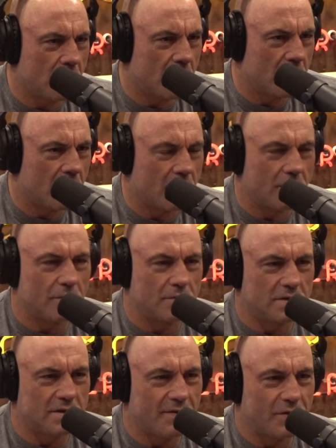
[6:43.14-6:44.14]
I don't know.
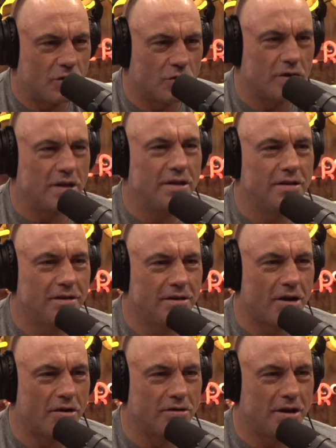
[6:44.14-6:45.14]
Does it have a dirty
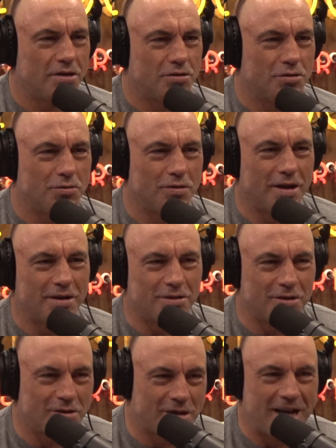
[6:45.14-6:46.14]
connotation to it? And is
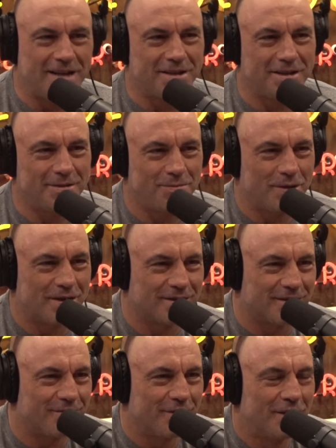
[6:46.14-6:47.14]
it tainted because
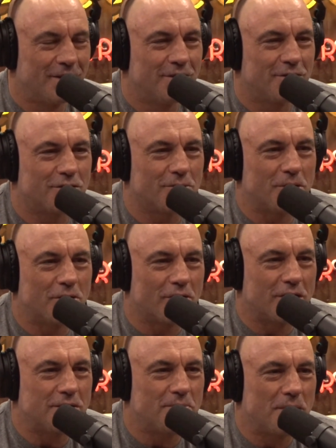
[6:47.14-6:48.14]
of so many
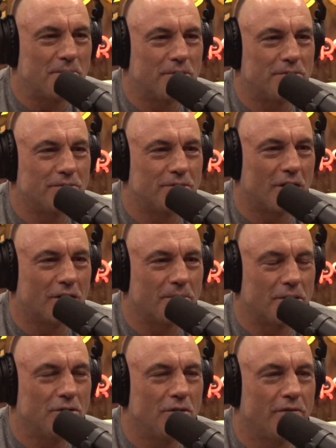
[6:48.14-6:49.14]
crazy people talk
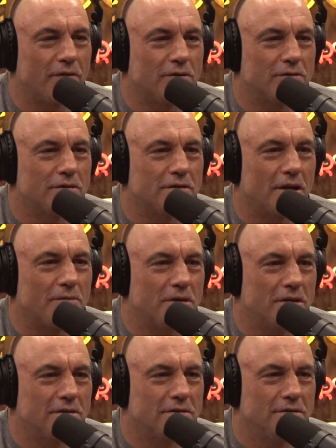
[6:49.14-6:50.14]
about UFOs? Is that what
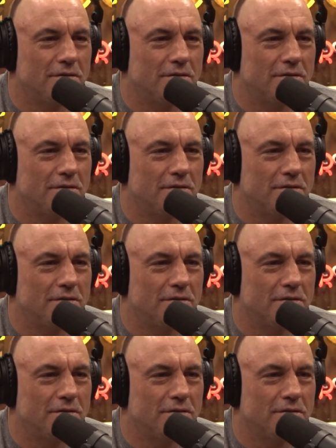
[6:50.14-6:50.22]
it is?